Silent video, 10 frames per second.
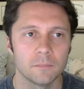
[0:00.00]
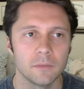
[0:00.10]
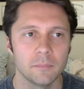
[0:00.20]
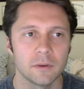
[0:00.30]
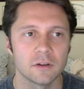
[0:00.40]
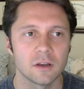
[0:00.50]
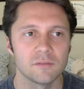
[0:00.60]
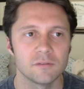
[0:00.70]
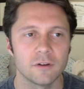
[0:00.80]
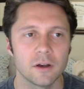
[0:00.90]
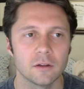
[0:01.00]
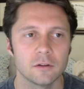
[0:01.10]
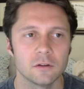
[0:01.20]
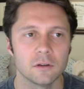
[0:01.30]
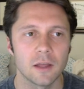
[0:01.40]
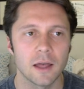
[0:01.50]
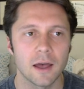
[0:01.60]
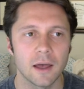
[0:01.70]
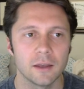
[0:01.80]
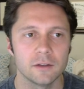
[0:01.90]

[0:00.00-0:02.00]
In my .m file, I